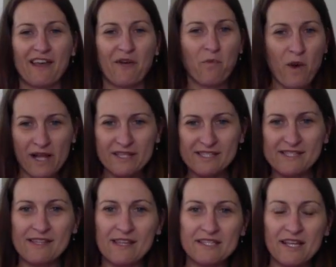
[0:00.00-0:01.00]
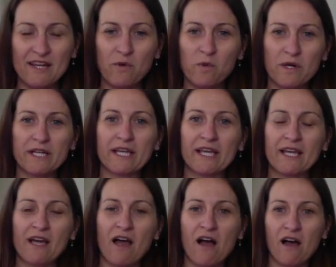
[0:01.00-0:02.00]
once they started
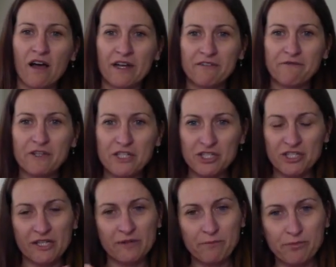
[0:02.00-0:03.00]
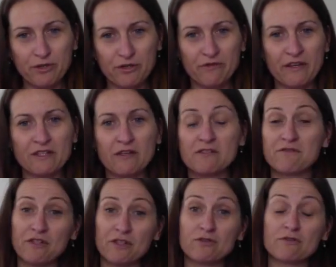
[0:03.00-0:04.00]
working on vision and improving those
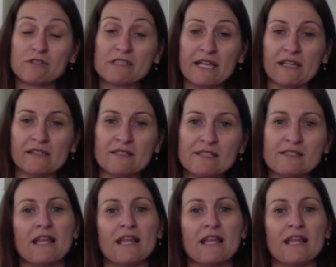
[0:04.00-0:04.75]
visual skills,